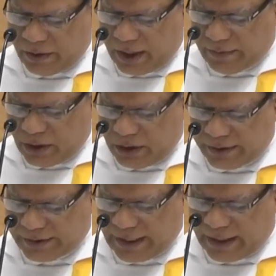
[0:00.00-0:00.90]
you have not
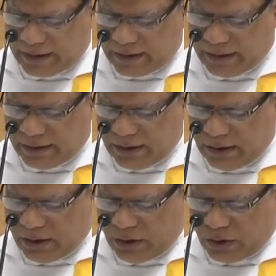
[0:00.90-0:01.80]
scattered.
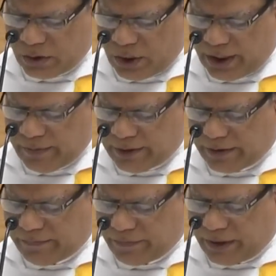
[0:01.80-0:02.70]
So I was
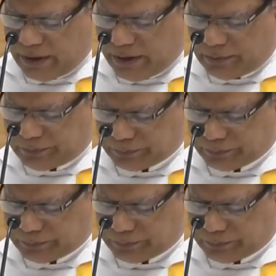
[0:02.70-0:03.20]
afraid,